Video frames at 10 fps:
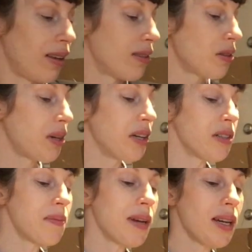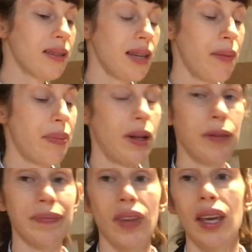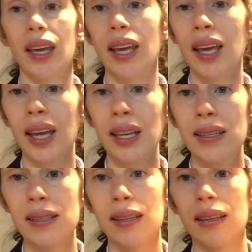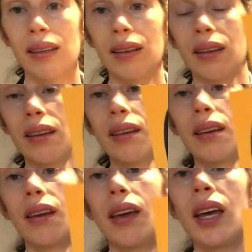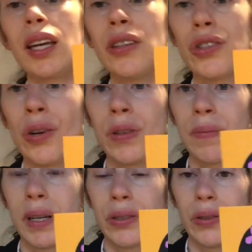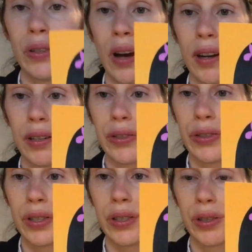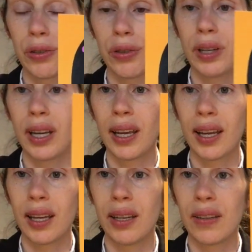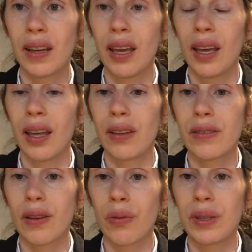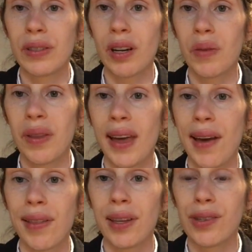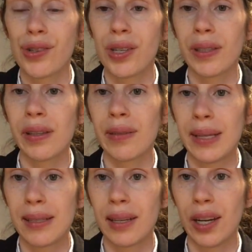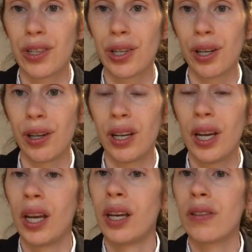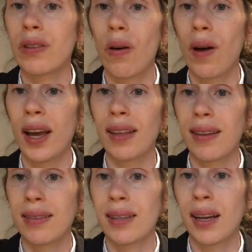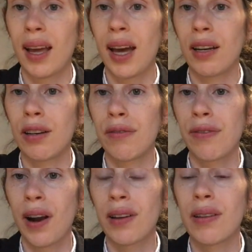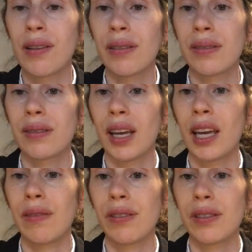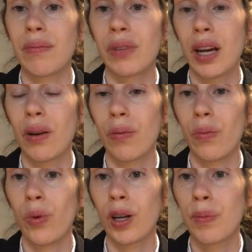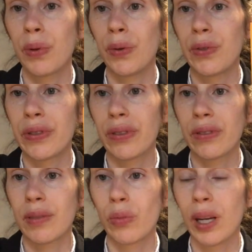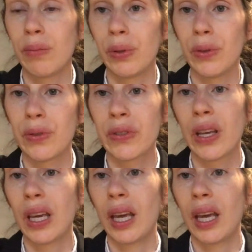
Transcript: So here's my example, and I chose my two daughters to do, and so we started with Alice. She's Little Miss Nature. So I said I added her freckles. I gave her some kind of work boots, some rain boots,